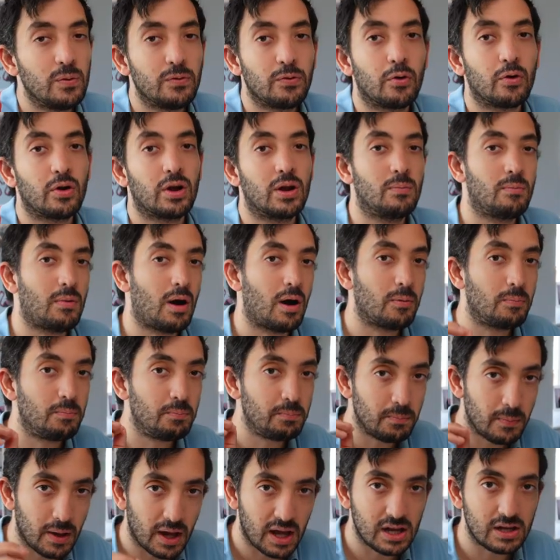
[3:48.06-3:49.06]
we're talking about
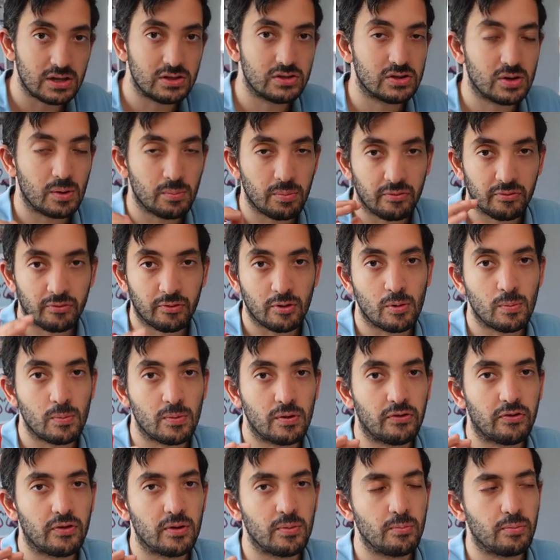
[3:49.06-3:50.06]
major
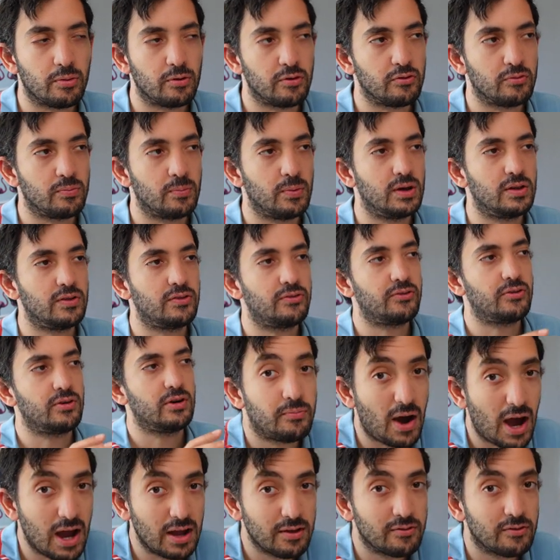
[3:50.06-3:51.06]
performance improvements.
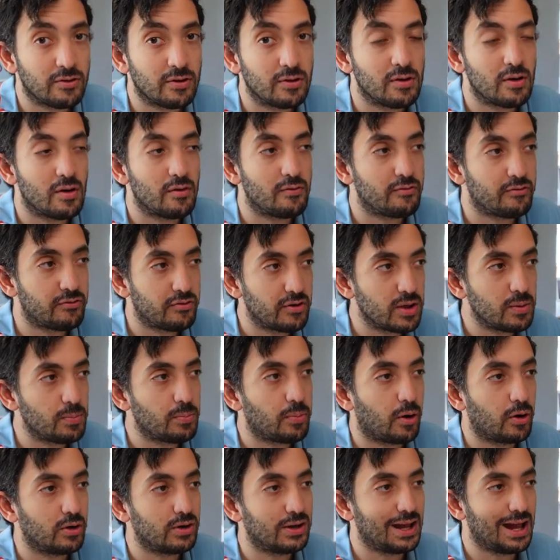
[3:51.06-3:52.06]
Python
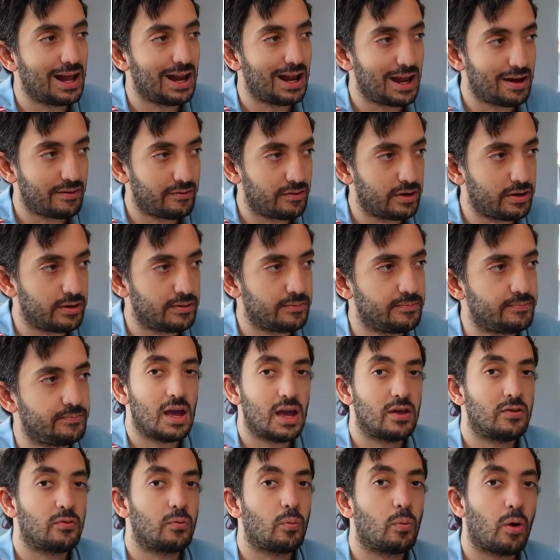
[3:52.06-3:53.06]
3.11
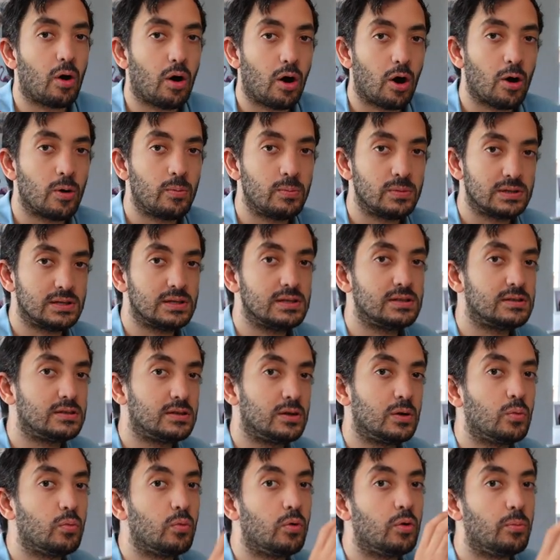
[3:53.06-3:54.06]
is what Home
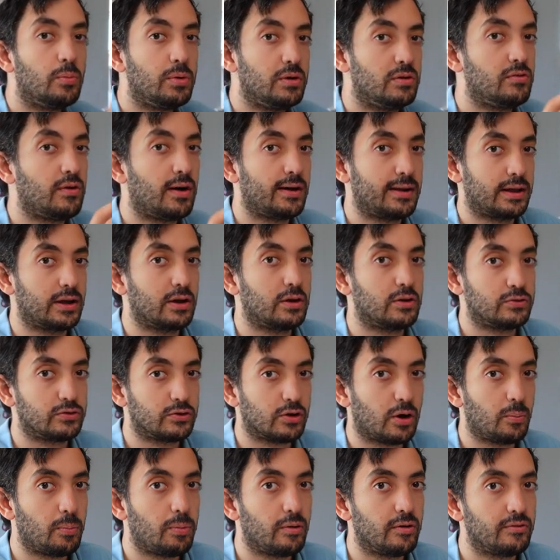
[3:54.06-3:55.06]
Assistant will be running on
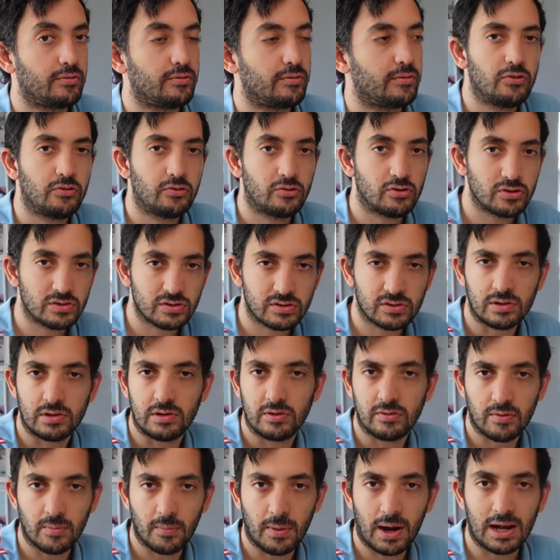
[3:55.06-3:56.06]
top of. Just to
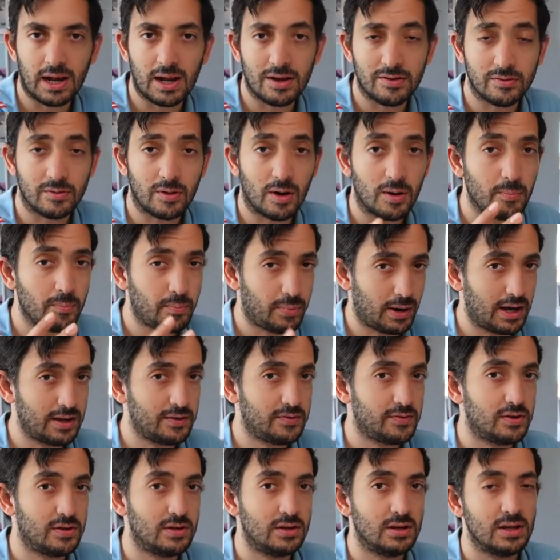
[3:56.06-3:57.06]
remind everyone,
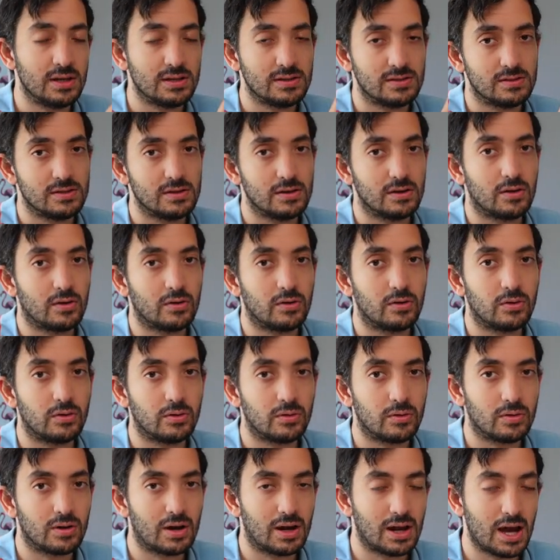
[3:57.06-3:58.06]
Python is the
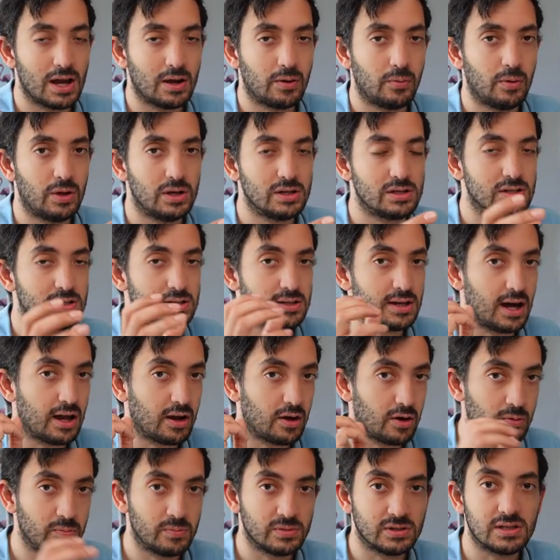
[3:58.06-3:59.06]
core language that
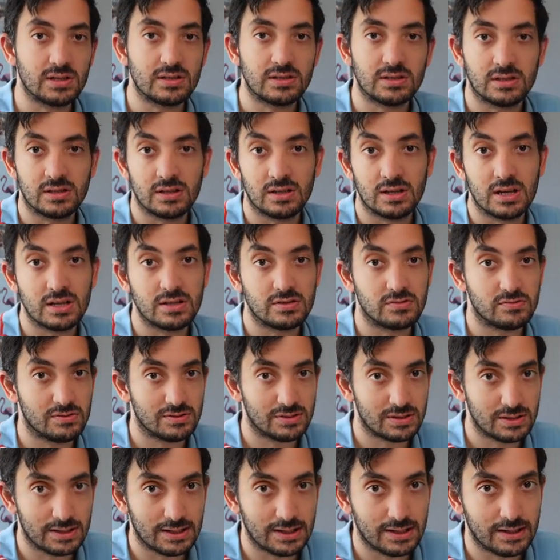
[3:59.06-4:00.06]
Home Assistant is written